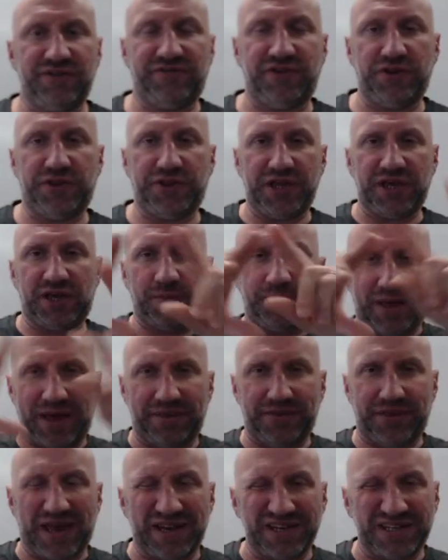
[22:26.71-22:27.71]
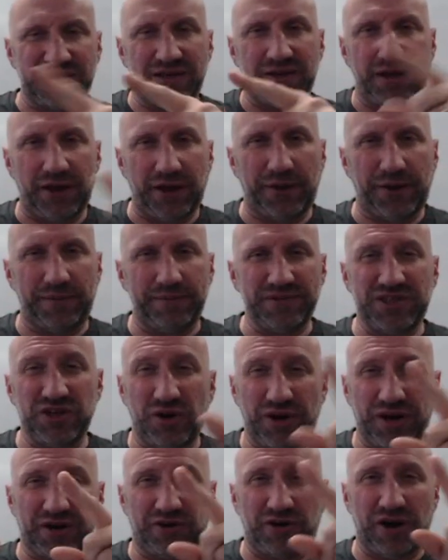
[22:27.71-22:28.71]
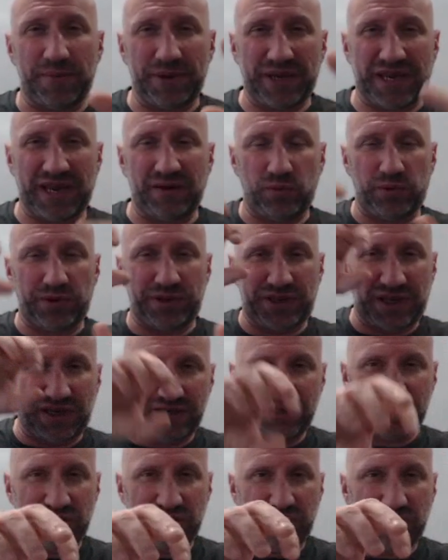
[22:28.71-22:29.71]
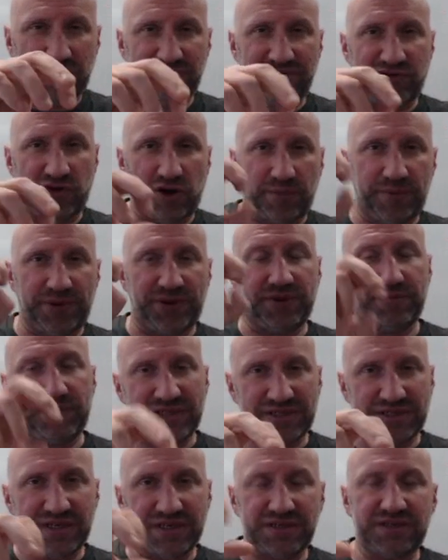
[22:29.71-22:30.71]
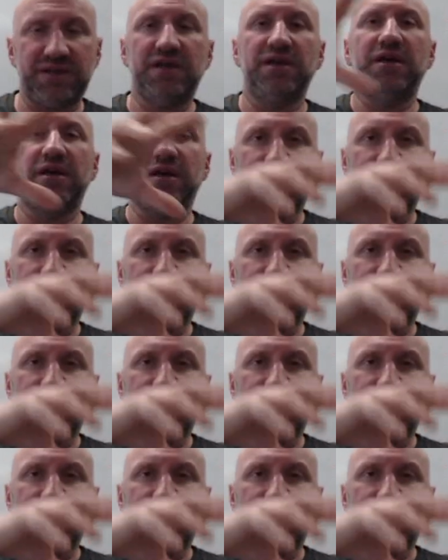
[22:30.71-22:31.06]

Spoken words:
So if you think about that diagram again with the internal environment, the business,